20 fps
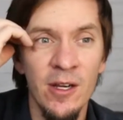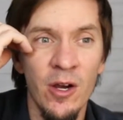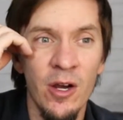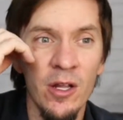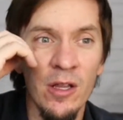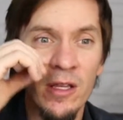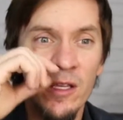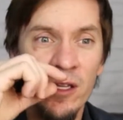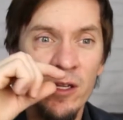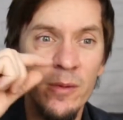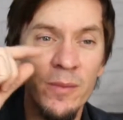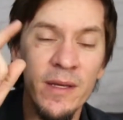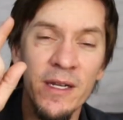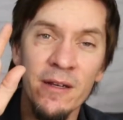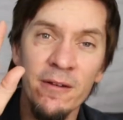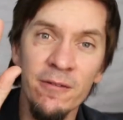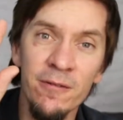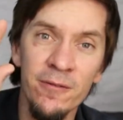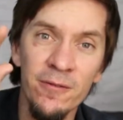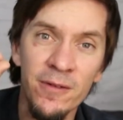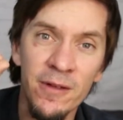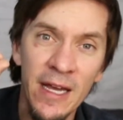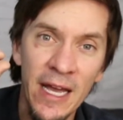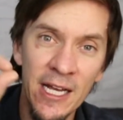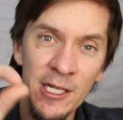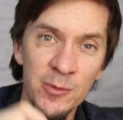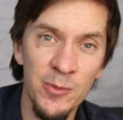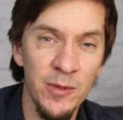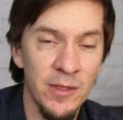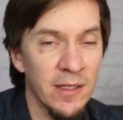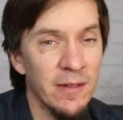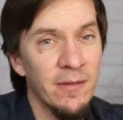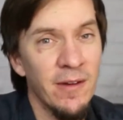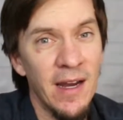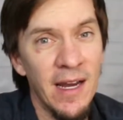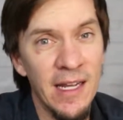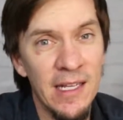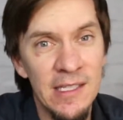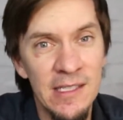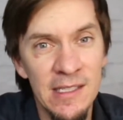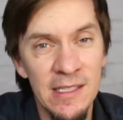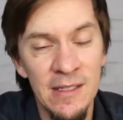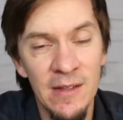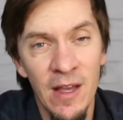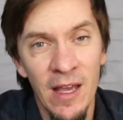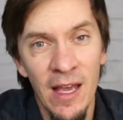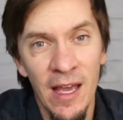a little bit of expert advice,